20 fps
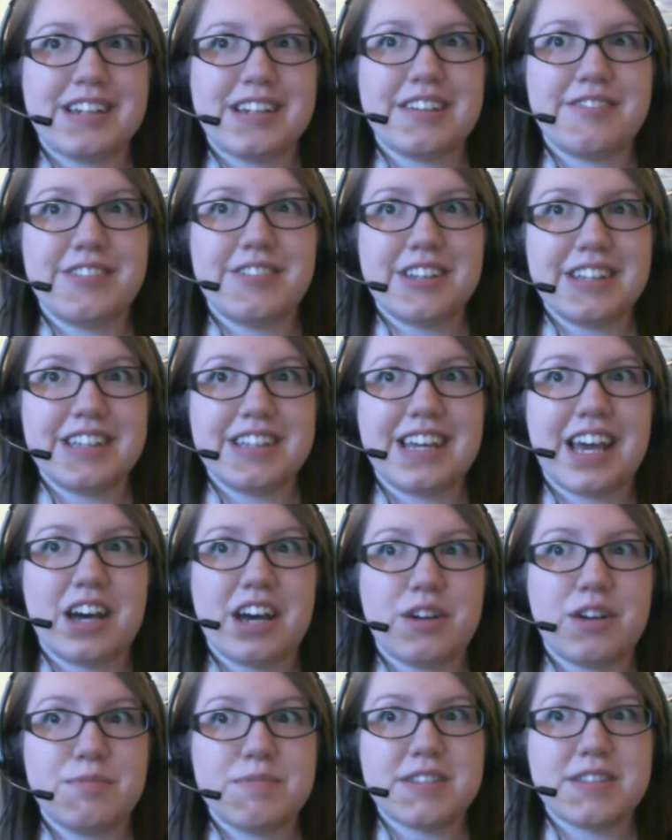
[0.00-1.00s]
definitely
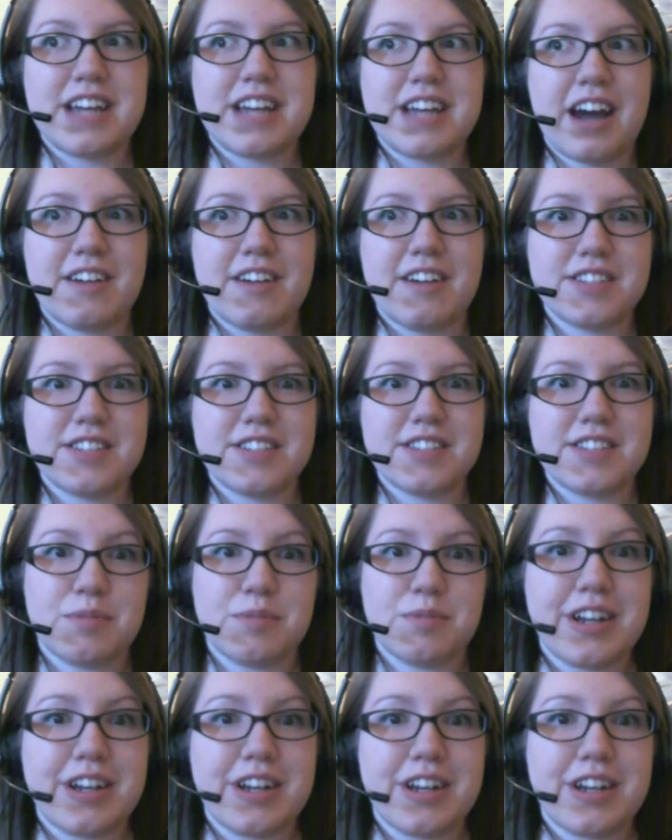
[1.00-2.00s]
helps to have
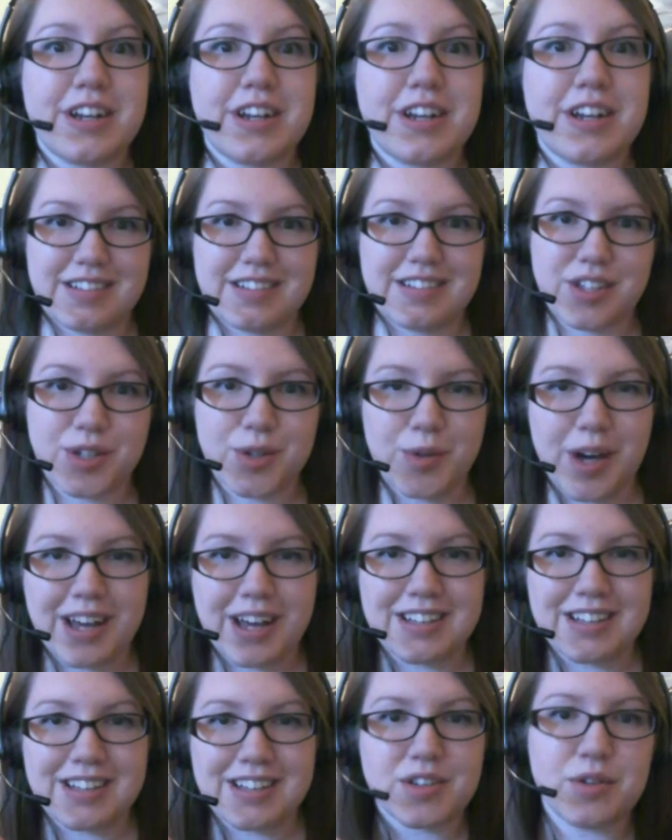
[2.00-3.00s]
someone who
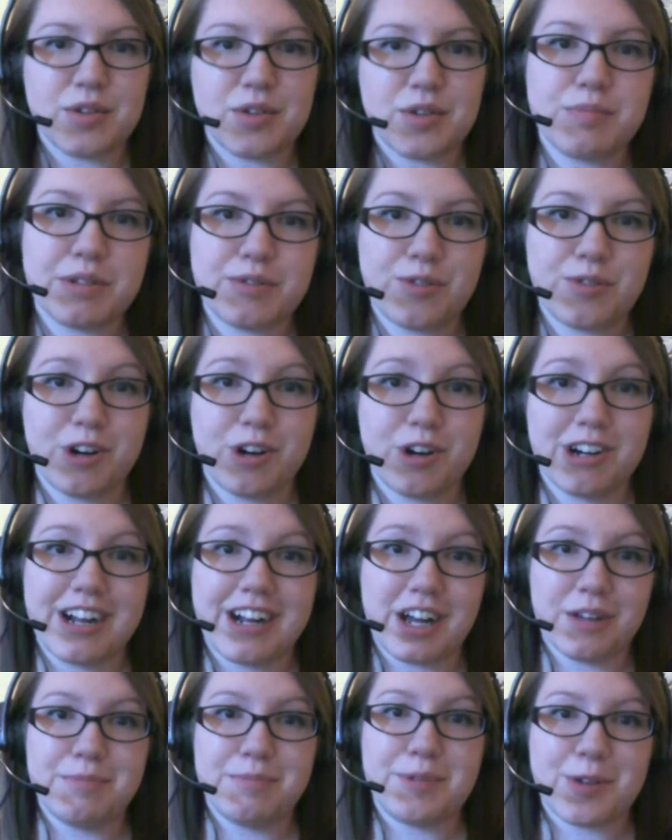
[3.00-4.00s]
has sewed before
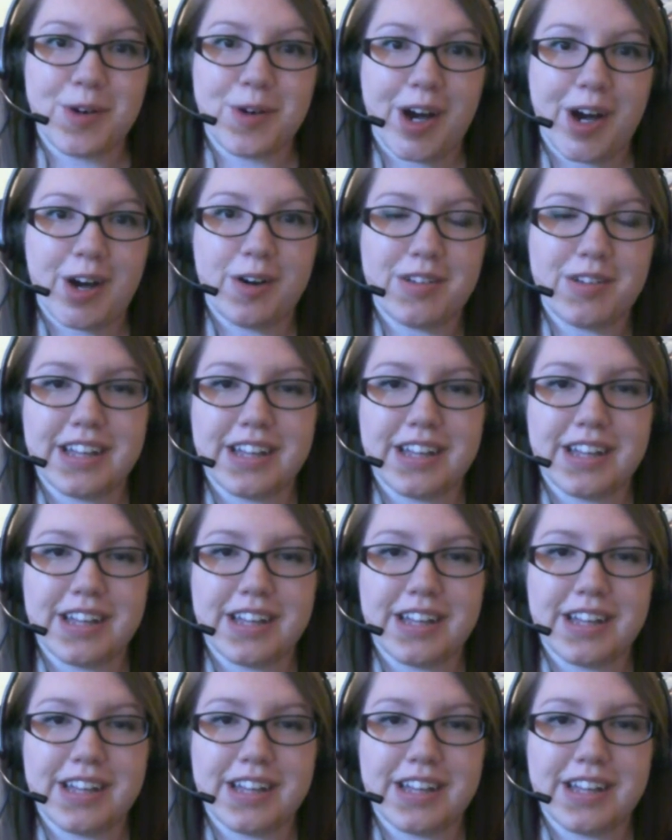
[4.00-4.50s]
help you out.